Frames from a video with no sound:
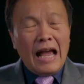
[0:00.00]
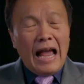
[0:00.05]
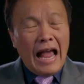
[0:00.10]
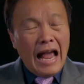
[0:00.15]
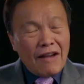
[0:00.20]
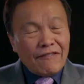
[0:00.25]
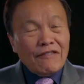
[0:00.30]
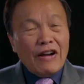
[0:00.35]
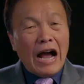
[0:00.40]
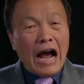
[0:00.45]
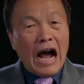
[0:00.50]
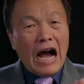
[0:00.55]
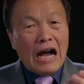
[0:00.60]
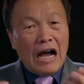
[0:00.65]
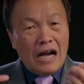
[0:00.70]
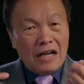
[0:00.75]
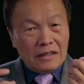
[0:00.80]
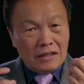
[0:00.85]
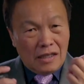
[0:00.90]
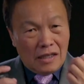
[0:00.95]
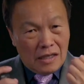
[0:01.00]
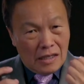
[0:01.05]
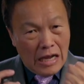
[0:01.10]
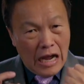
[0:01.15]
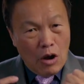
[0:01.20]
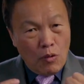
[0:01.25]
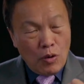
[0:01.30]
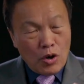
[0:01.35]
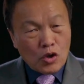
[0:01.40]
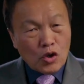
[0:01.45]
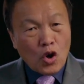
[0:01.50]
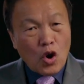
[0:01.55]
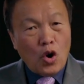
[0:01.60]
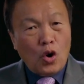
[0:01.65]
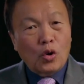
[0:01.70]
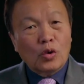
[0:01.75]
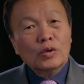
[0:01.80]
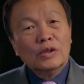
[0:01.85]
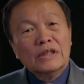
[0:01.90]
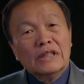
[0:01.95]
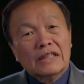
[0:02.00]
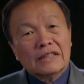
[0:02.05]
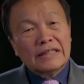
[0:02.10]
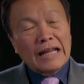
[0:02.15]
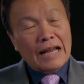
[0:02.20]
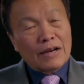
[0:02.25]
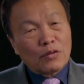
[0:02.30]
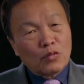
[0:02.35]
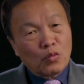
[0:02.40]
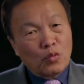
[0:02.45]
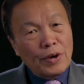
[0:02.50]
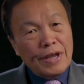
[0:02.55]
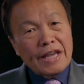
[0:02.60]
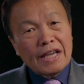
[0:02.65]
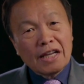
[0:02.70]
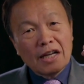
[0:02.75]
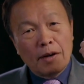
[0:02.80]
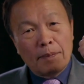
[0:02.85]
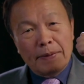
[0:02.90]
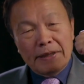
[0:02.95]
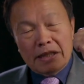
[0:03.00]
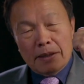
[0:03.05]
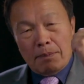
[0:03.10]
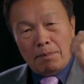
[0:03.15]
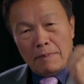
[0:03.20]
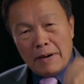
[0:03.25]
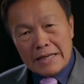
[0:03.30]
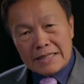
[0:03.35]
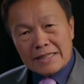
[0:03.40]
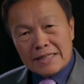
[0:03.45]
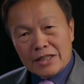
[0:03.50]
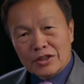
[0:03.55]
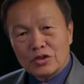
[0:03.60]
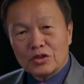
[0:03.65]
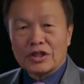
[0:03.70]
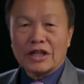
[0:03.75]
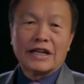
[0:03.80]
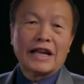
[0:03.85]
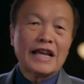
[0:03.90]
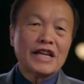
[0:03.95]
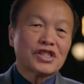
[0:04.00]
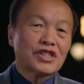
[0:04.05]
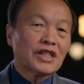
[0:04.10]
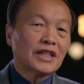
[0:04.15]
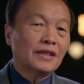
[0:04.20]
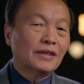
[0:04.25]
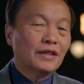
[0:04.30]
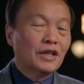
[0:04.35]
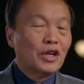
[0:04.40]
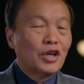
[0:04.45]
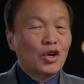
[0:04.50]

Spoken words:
have our goal that we're going to be the blessing to the nation.